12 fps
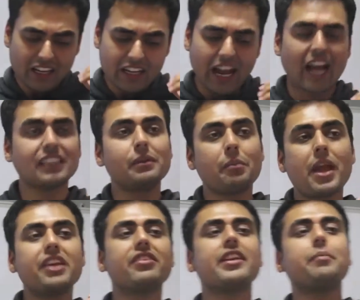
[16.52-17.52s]
color has a
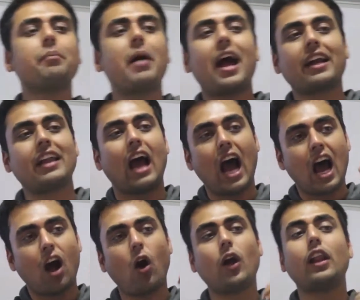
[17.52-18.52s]
major impact
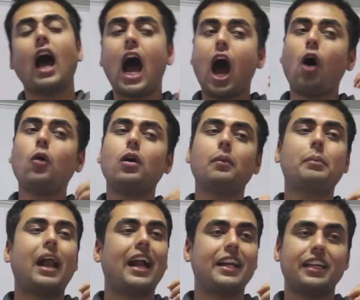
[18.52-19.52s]
on how a
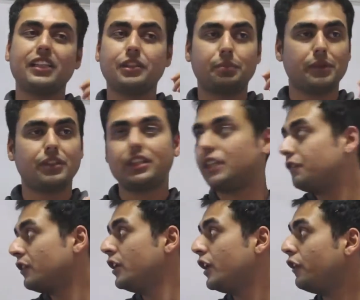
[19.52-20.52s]
brand is
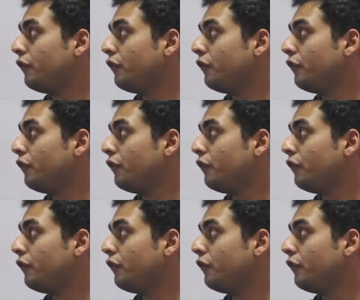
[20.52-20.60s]
perceived.